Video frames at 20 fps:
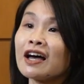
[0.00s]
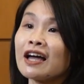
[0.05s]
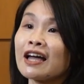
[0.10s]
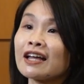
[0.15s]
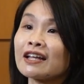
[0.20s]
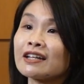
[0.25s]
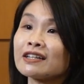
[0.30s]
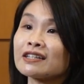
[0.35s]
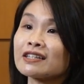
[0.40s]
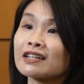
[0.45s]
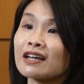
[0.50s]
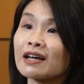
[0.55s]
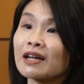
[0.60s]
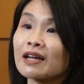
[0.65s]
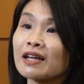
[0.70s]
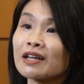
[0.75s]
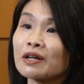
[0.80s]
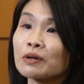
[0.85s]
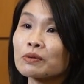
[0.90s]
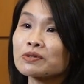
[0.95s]
and
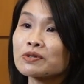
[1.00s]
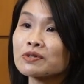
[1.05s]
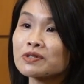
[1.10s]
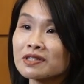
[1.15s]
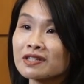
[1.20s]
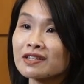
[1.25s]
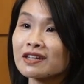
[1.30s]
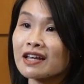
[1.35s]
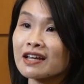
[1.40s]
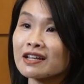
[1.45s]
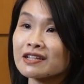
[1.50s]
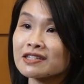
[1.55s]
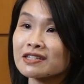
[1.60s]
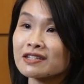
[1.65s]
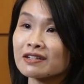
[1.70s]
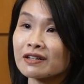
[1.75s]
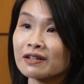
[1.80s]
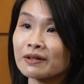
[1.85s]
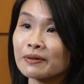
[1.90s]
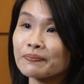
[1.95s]
I also sit
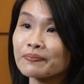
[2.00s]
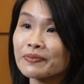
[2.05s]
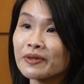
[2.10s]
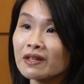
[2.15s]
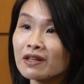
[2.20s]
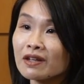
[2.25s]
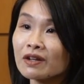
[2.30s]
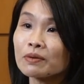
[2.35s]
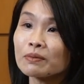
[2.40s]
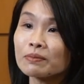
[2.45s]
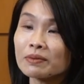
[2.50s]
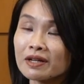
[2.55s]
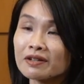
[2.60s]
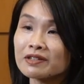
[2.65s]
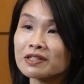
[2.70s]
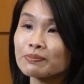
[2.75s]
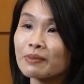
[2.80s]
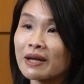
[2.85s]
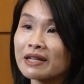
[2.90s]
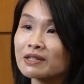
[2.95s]
as
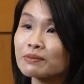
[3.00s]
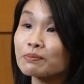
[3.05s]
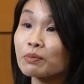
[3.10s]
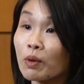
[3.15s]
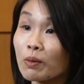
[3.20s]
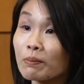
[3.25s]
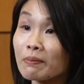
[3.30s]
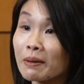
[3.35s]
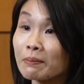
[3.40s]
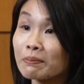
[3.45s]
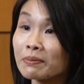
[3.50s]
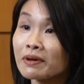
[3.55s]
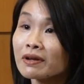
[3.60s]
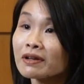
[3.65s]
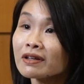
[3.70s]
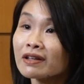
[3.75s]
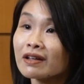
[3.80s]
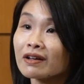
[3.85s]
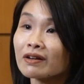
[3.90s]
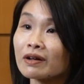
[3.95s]
independent board member
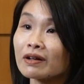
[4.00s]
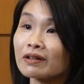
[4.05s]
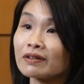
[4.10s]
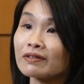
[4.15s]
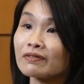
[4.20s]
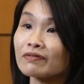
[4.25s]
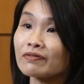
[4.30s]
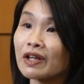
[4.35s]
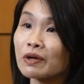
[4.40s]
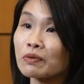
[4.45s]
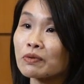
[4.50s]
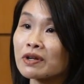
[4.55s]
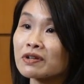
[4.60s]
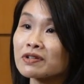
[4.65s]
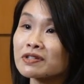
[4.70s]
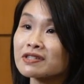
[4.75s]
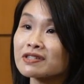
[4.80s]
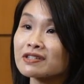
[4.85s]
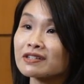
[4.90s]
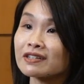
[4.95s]
on
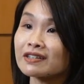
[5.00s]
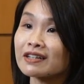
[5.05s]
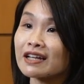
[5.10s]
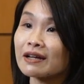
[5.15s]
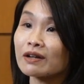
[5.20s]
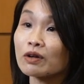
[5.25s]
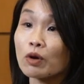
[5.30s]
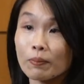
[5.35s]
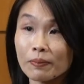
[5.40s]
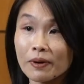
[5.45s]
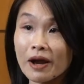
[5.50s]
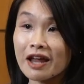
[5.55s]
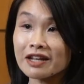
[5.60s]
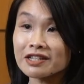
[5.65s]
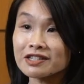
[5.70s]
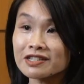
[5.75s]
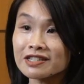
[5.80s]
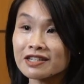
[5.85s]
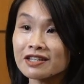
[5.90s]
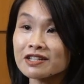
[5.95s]
various corporate
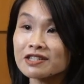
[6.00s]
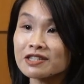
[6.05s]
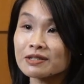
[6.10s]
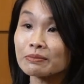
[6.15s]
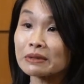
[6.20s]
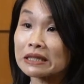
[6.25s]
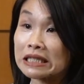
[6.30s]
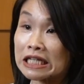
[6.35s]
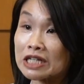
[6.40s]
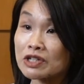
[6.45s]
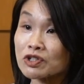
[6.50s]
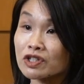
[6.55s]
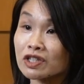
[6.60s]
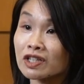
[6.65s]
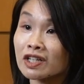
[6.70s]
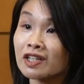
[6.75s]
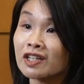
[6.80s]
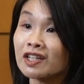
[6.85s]
entities in Malaysia.